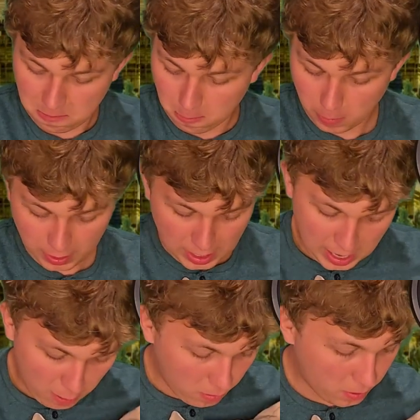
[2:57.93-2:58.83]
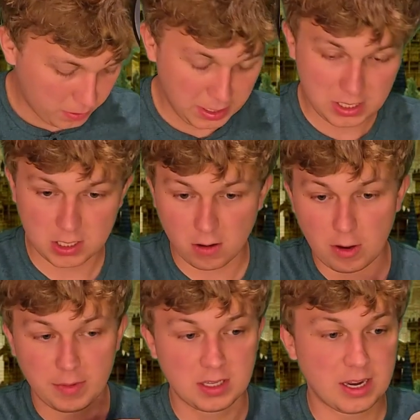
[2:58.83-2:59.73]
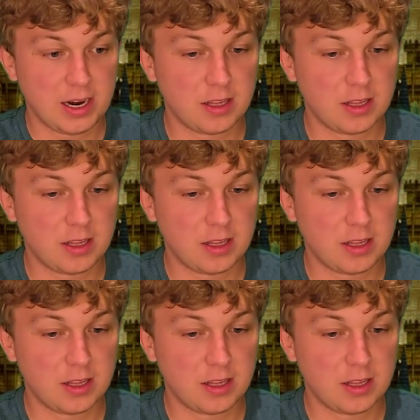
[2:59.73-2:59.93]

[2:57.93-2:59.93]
really high quality, so I'm excited